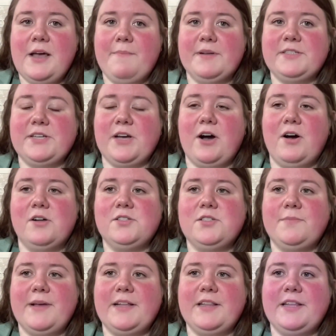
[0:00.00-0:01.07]
but to
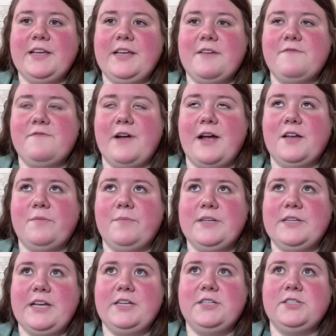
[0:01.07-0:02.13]
ultimately give
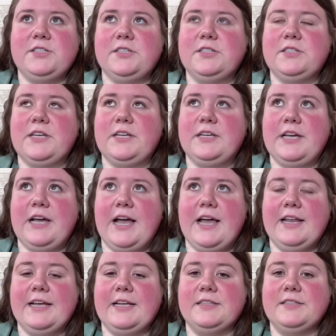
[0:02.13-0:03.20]
recommendations and
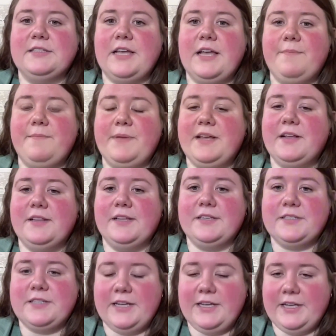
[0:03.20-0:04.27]
guidance and be a
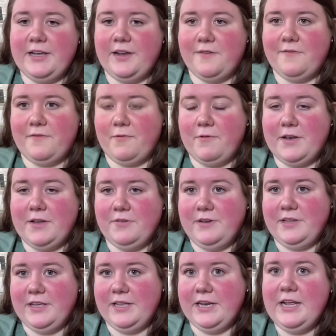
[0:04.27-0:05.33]
listening ear for when you
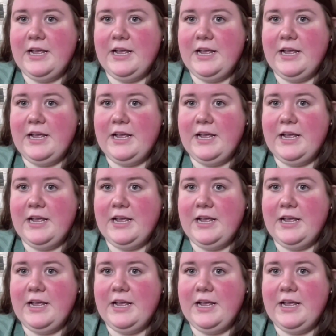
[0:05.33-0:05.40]
need.